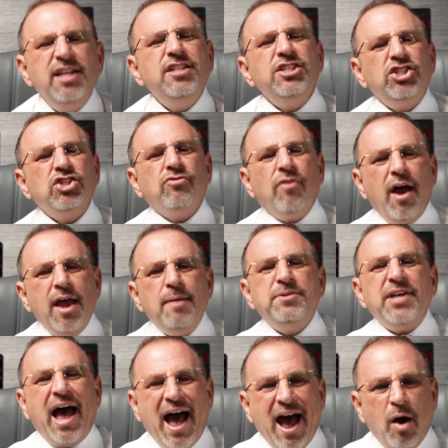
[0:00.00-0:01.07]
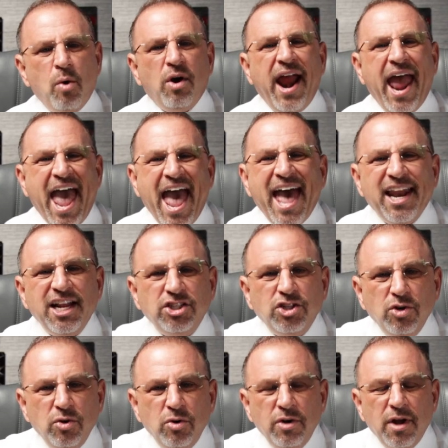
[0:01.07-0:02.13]
it describes our
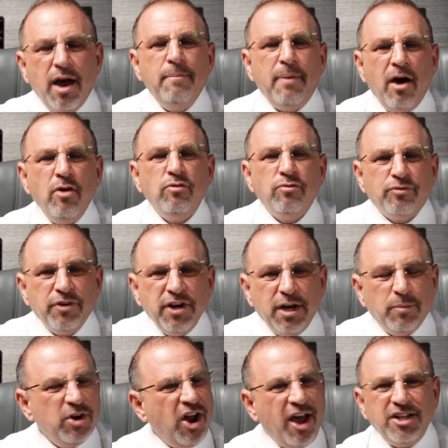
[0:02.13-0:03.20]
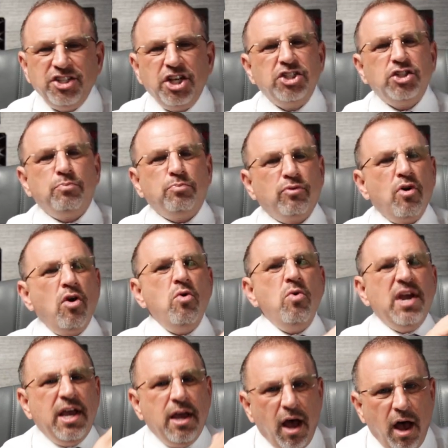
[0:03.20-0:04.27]
attitude about freedom. We're not just pro
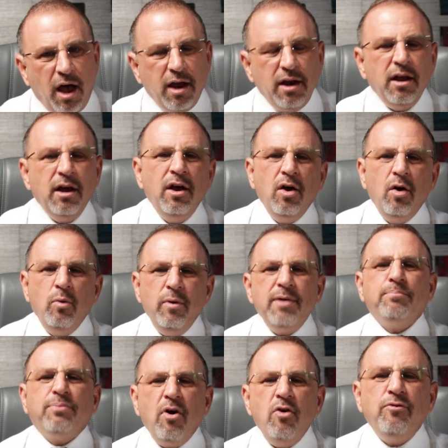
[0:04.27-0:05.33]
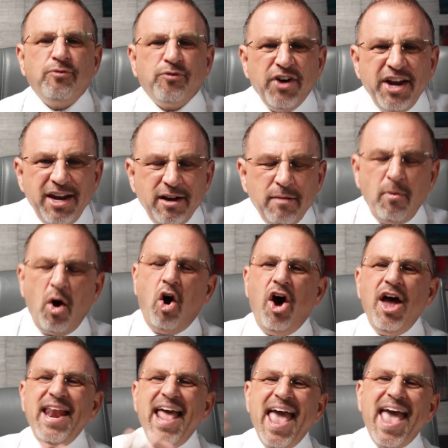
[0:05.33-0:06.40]
gun, we're pro freedom
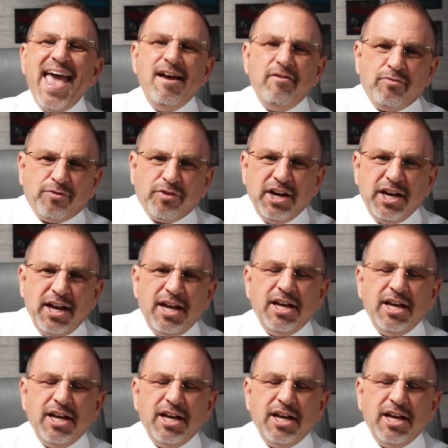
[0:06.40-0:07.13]
on every